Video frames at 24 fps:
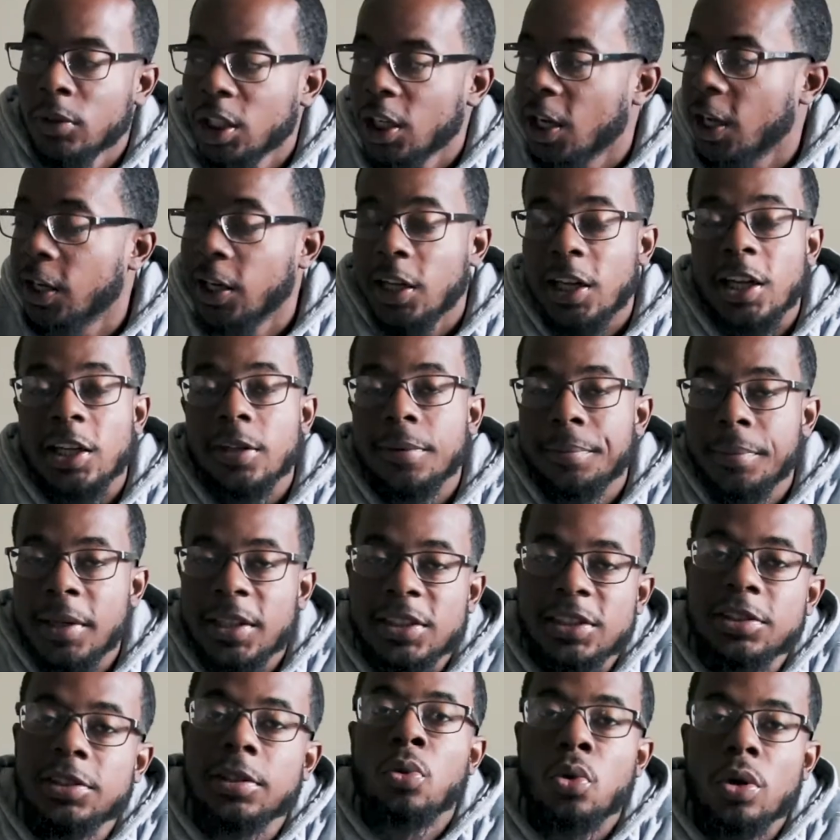I done had to buy
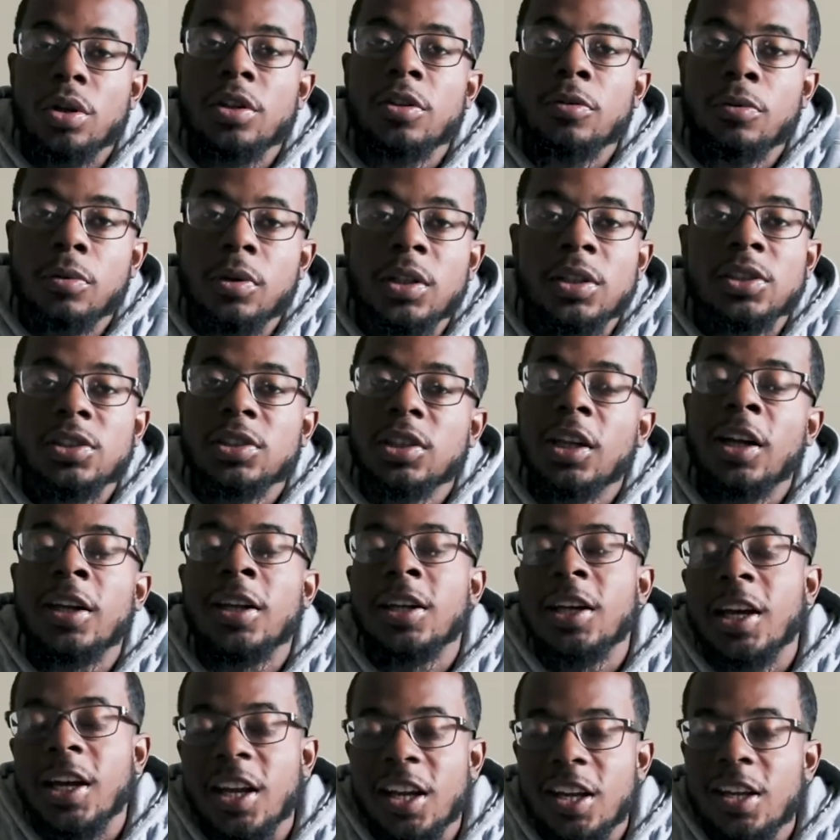stuff more than once, like,
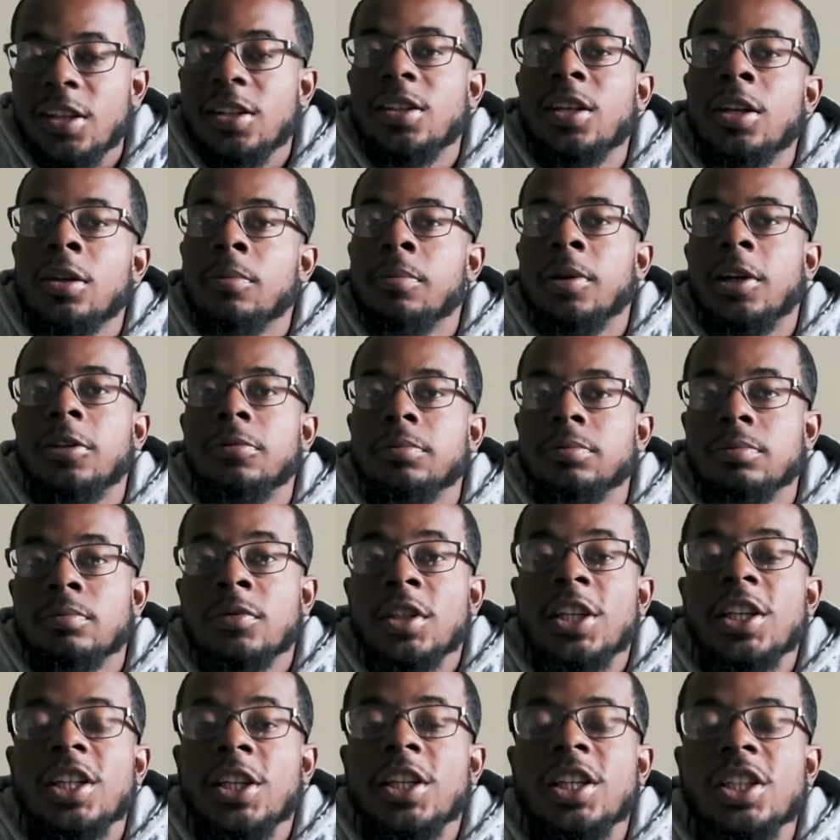and I hate that about
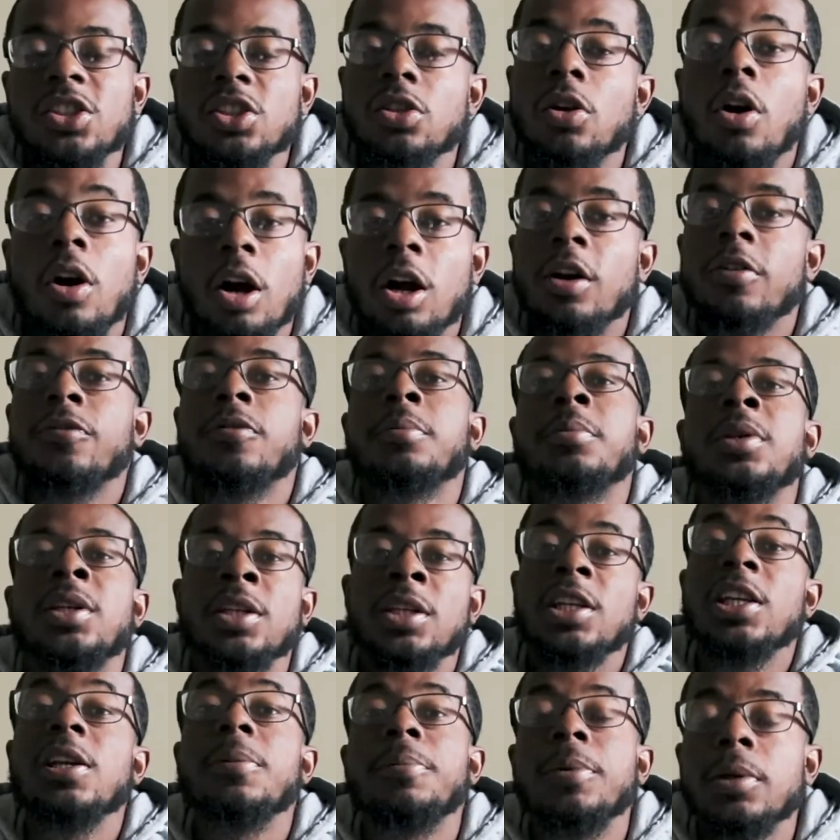me it's so hard for me to
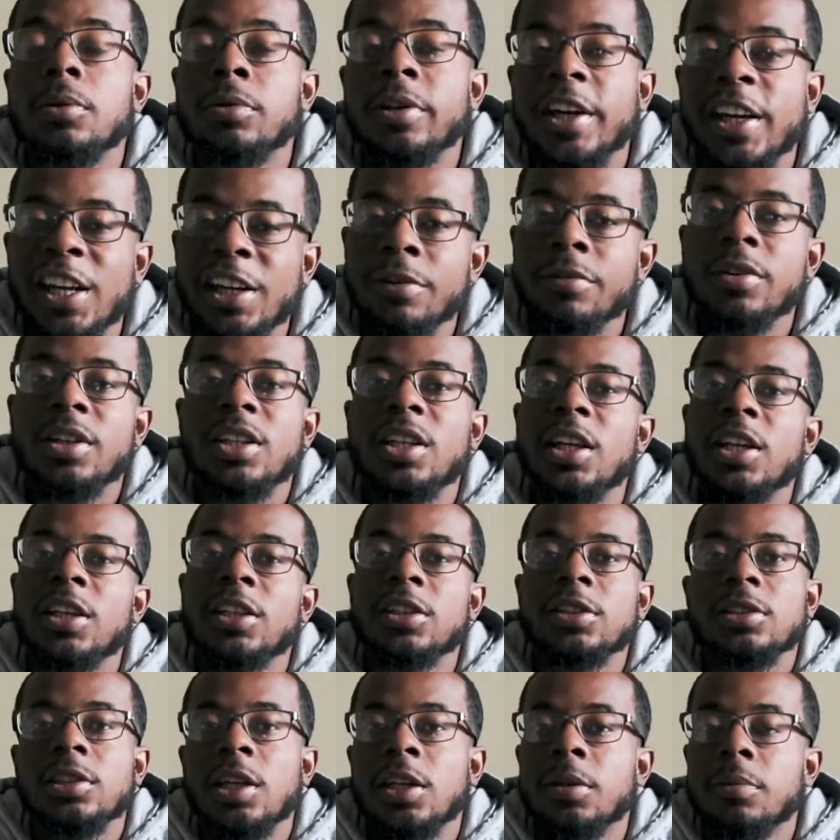keep up with
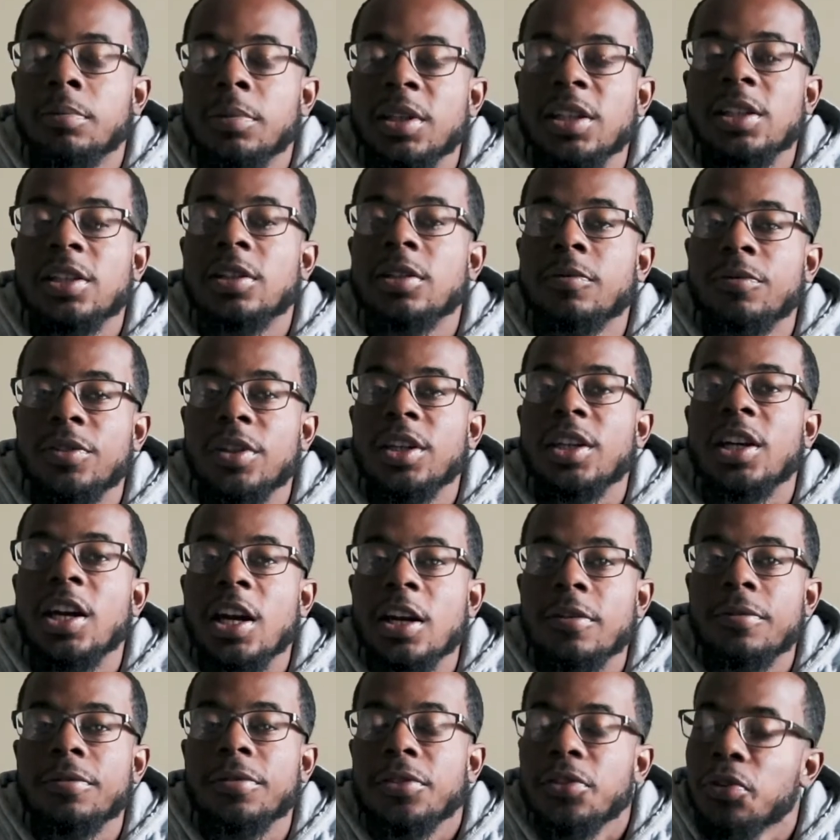everything. Like being a
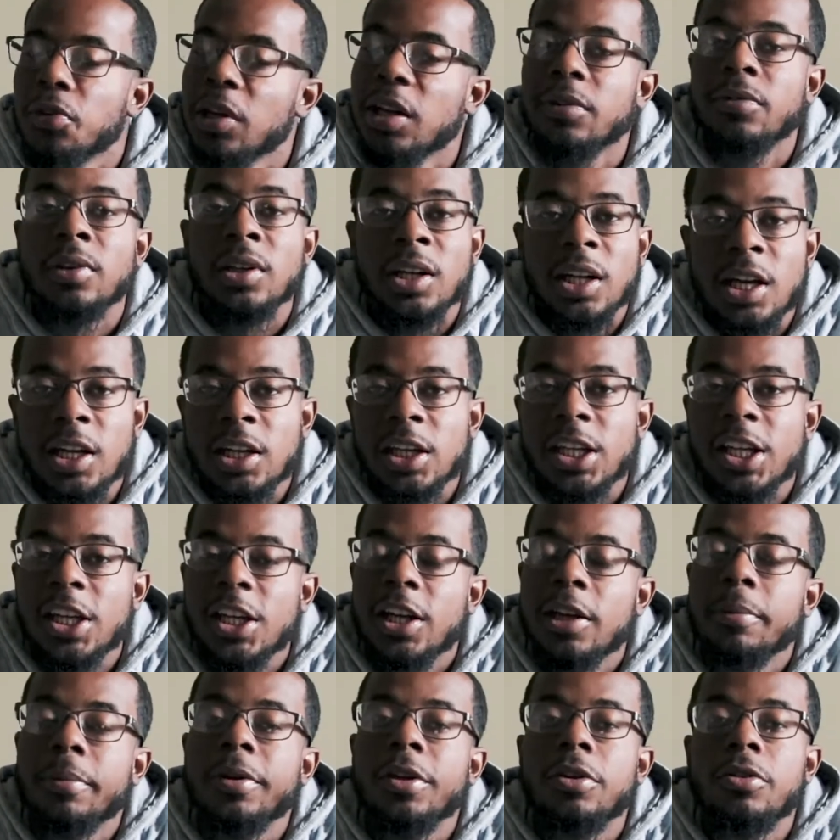videographer, you have a lot of
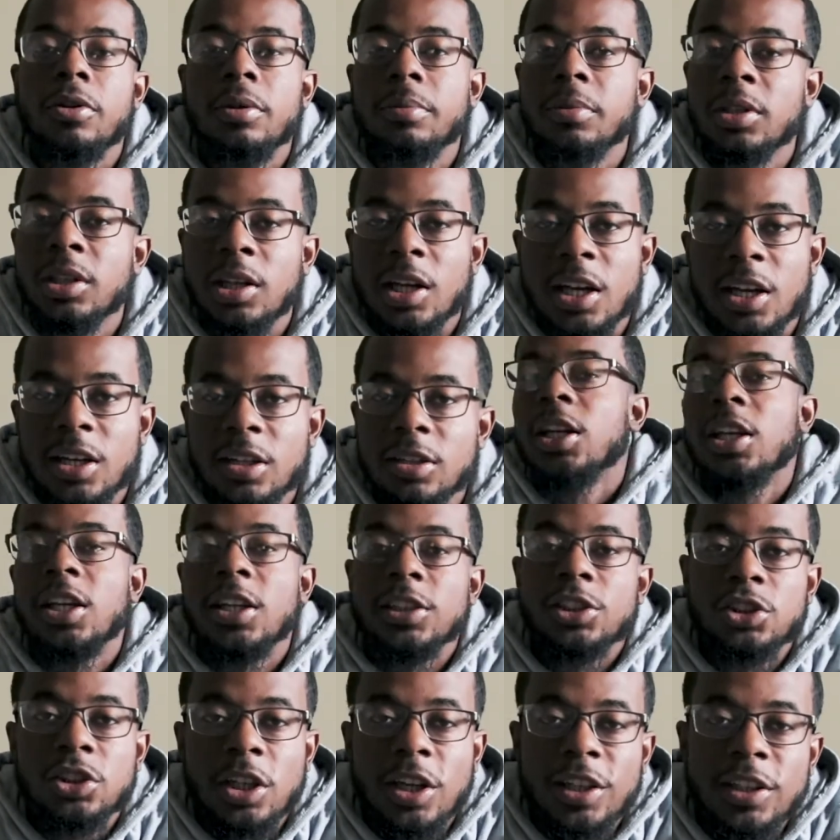camera equipment, a lot of
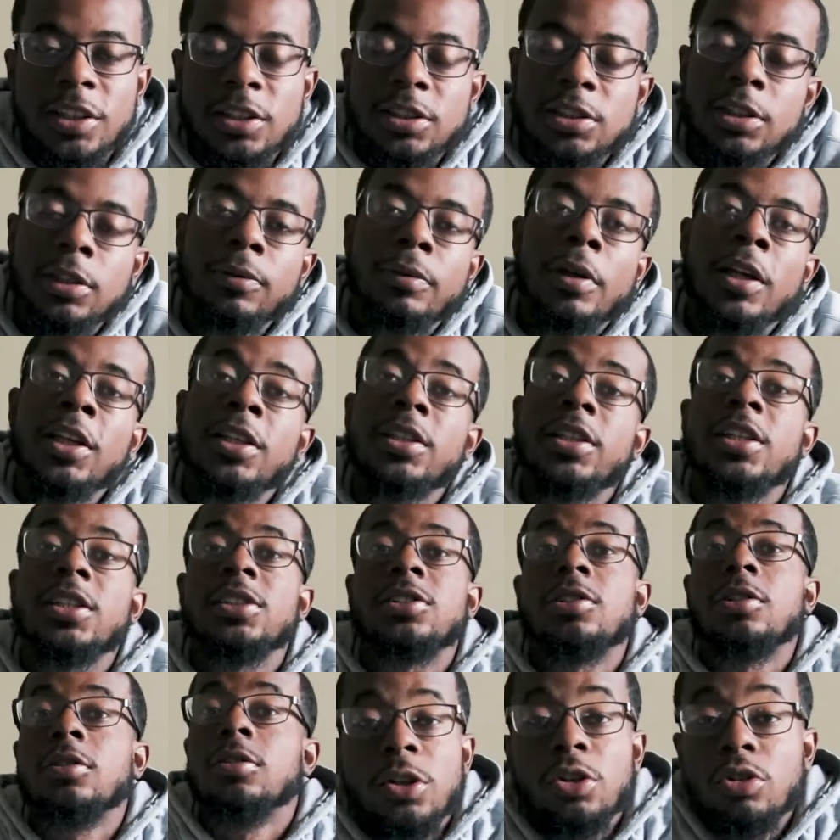electronic stuff like that.
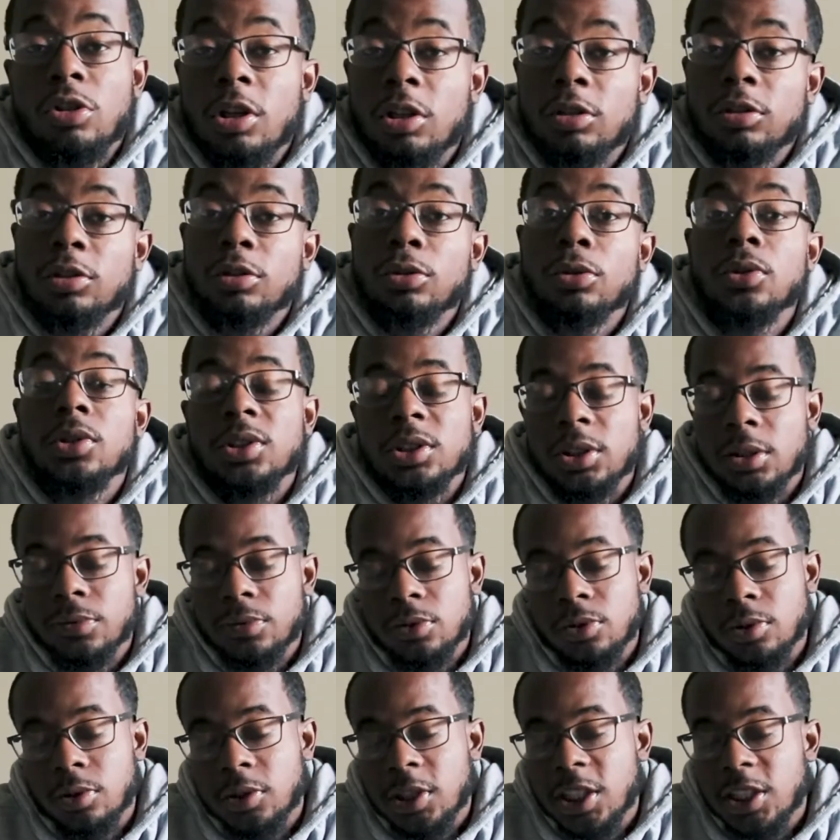So you're gonna lose stuff
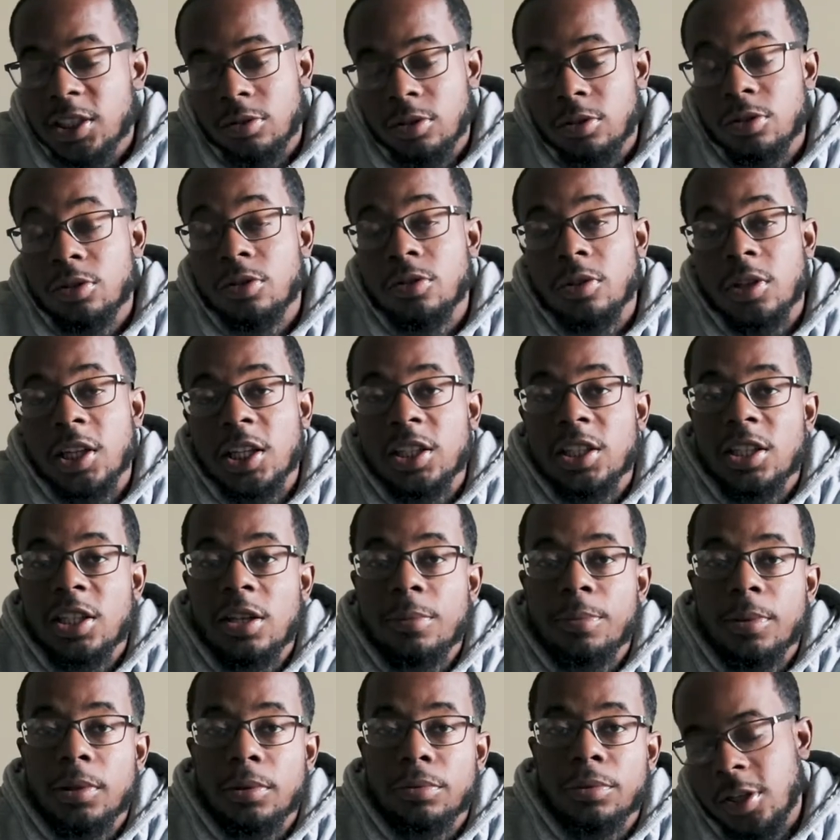you're gonna have to know, you're gonna have to
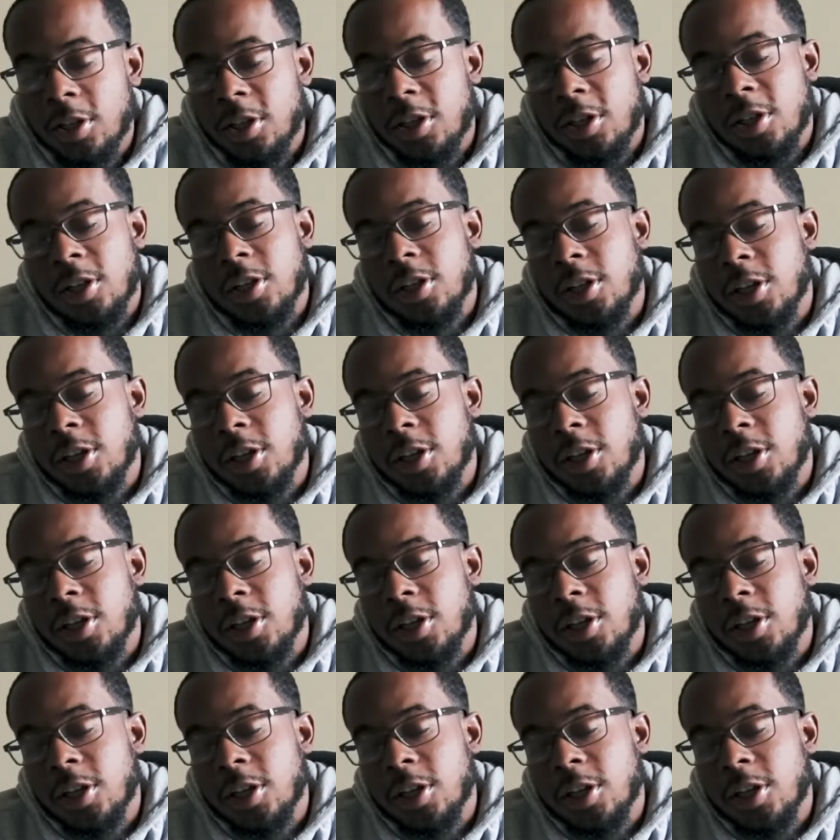keep up with.